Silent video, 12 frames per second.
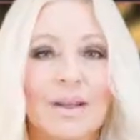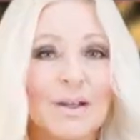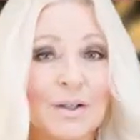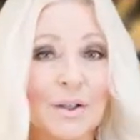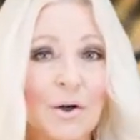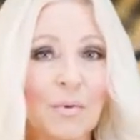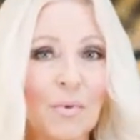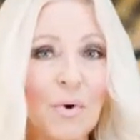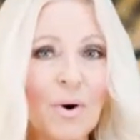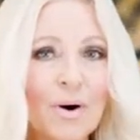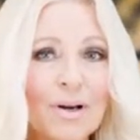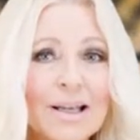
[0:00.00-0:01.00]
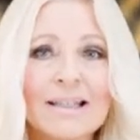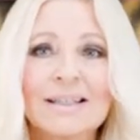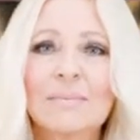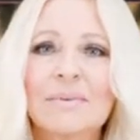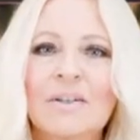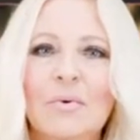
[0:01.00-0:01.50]
To know more,
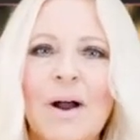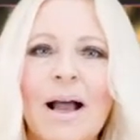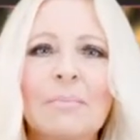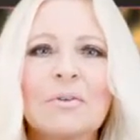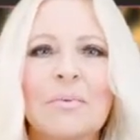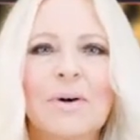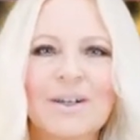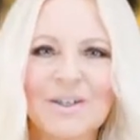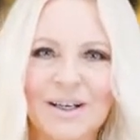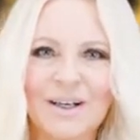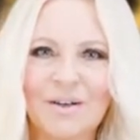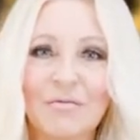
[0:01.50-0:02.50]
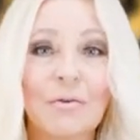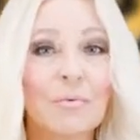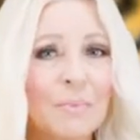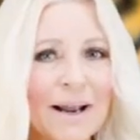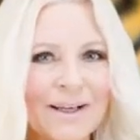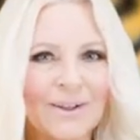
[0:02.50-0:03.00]
subscribe to our channel for
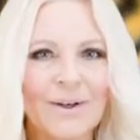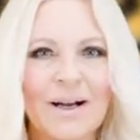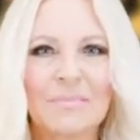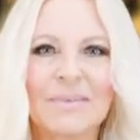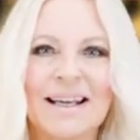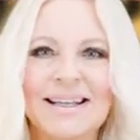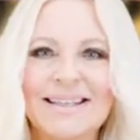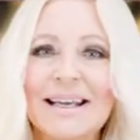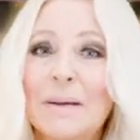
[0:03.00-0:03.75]
regular updates.